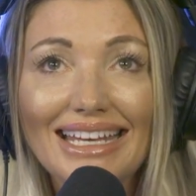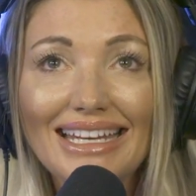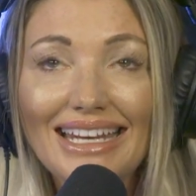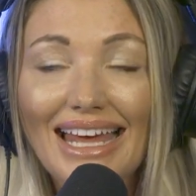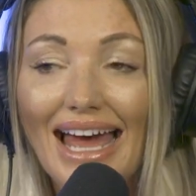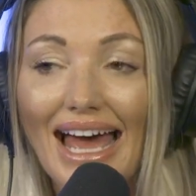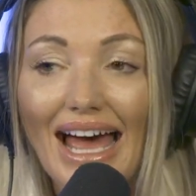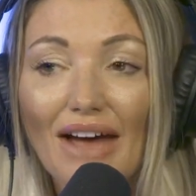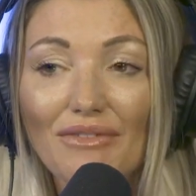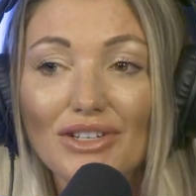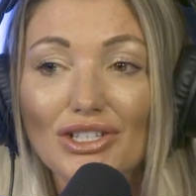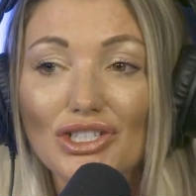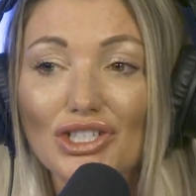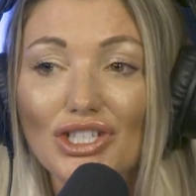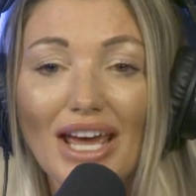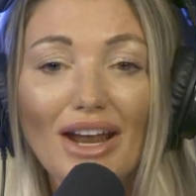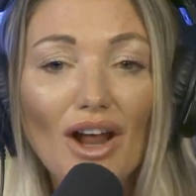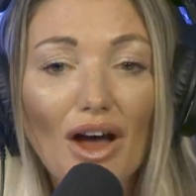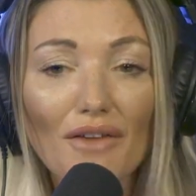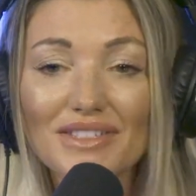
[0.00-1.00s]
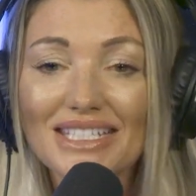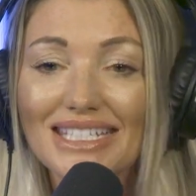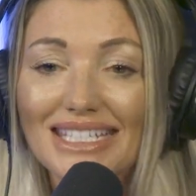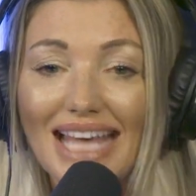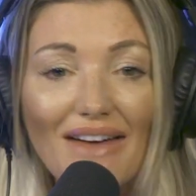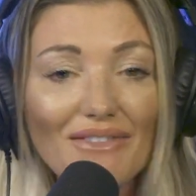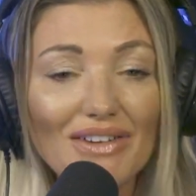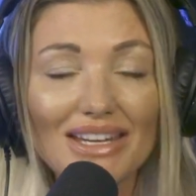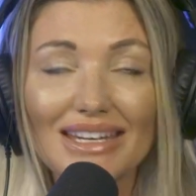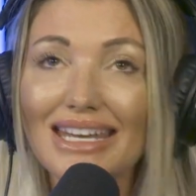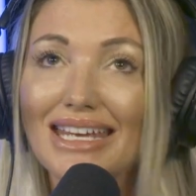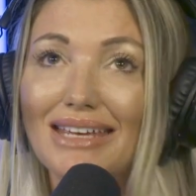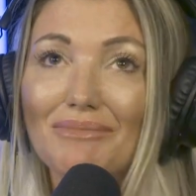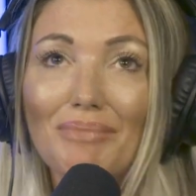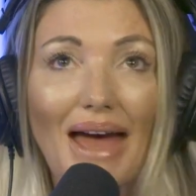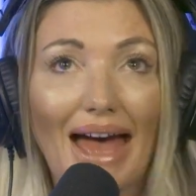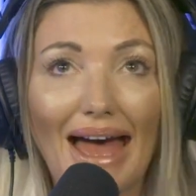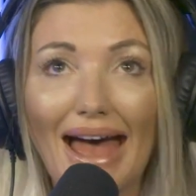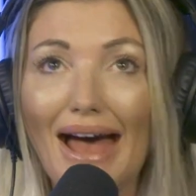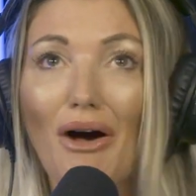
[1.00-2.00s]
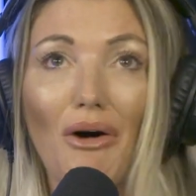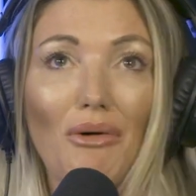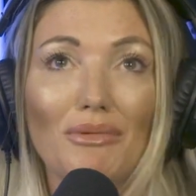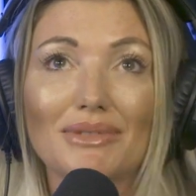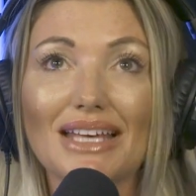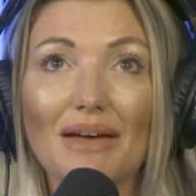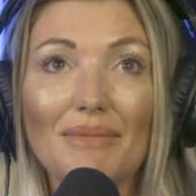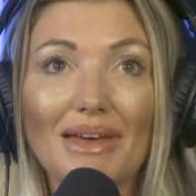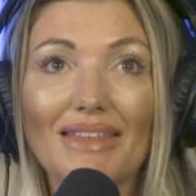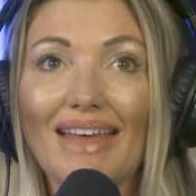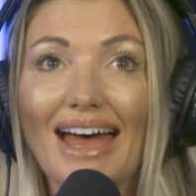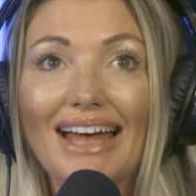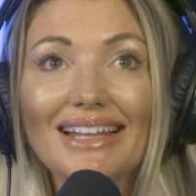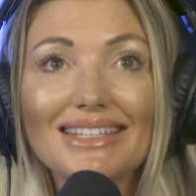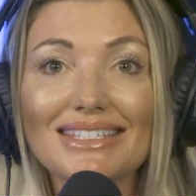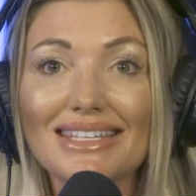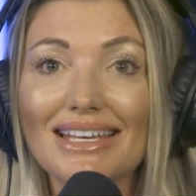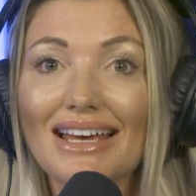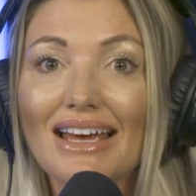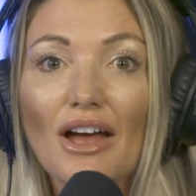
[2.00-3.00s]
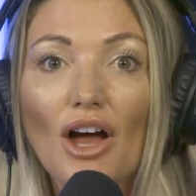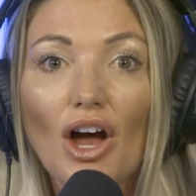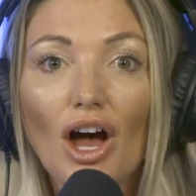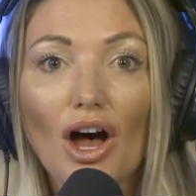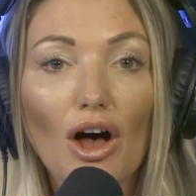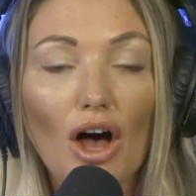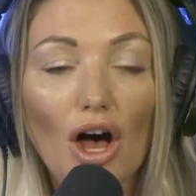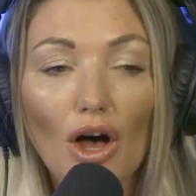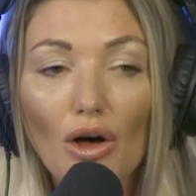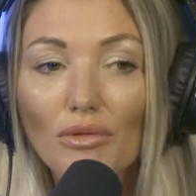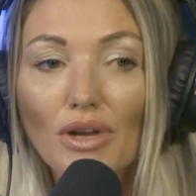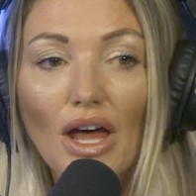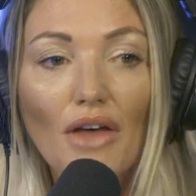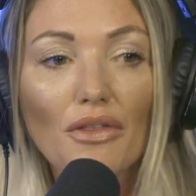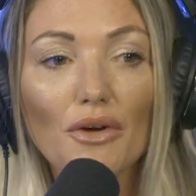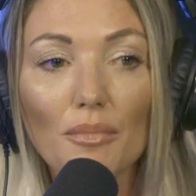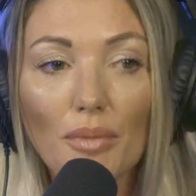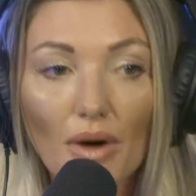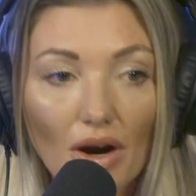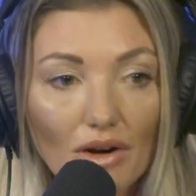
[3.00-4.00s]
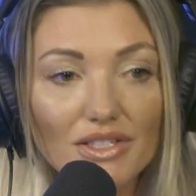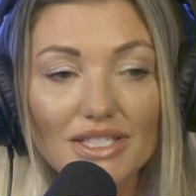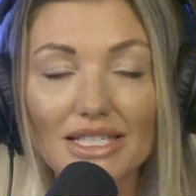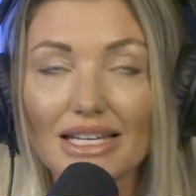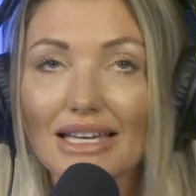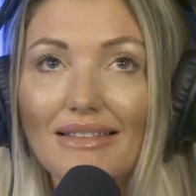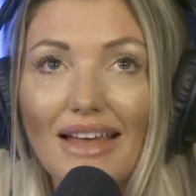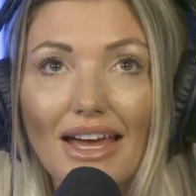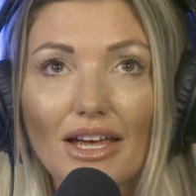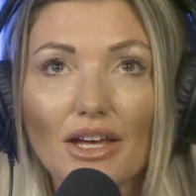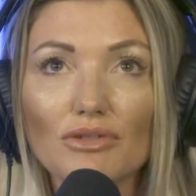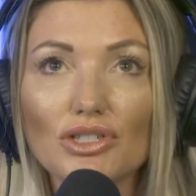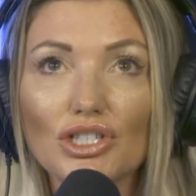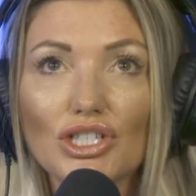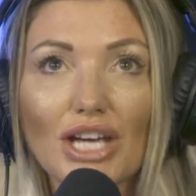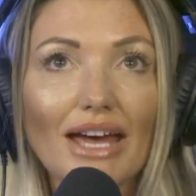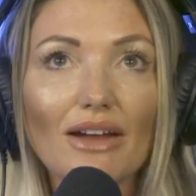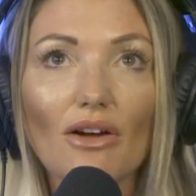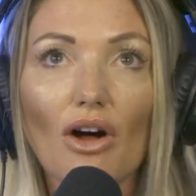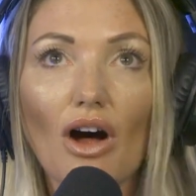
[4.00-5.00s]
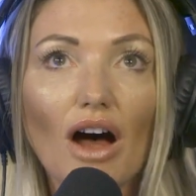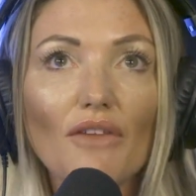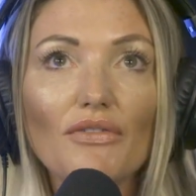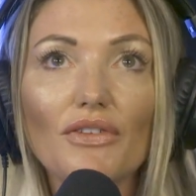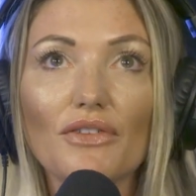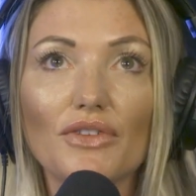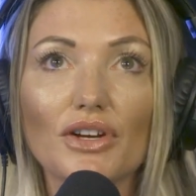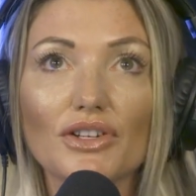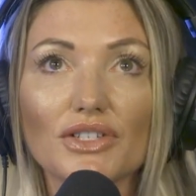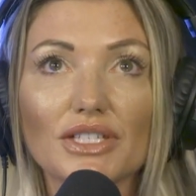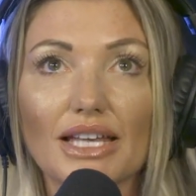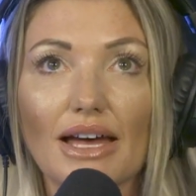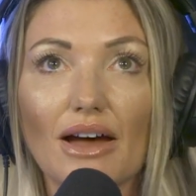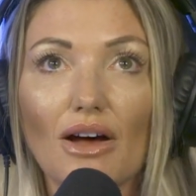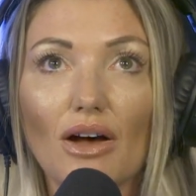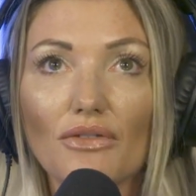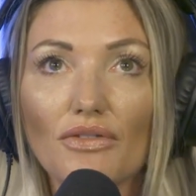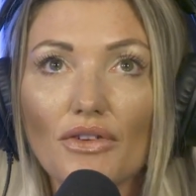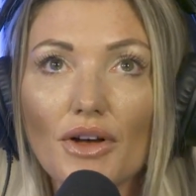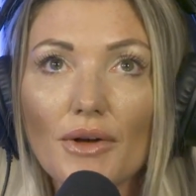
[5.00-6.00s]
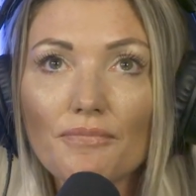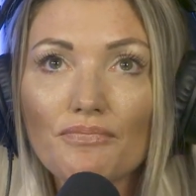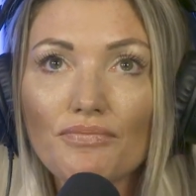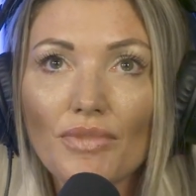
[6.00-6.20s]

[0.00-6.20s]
than to have to shed off 70 pounds. I mean, that's a whole nother person that you shed off of yourself.